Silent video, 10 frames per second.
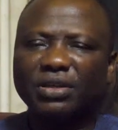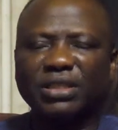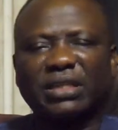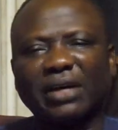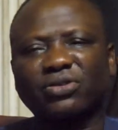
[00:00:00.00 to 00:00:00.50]

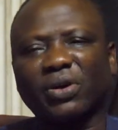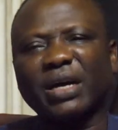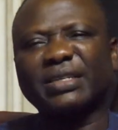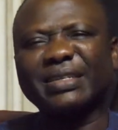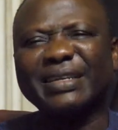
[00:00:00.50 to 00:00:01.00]
it has
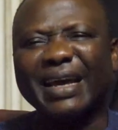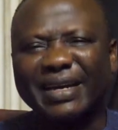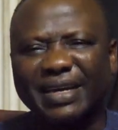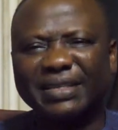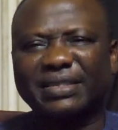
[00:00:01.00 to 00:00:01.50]
already
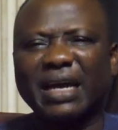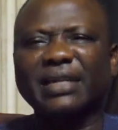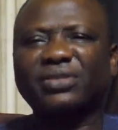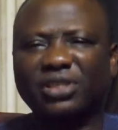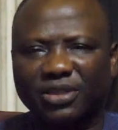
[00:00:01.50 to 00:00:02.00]

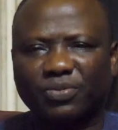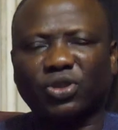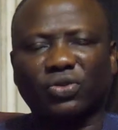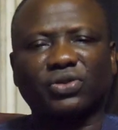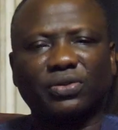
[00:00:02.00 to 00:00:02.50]
negated
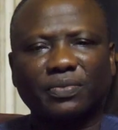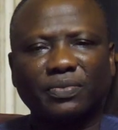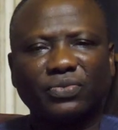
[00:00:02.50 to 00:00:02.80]
scriptures.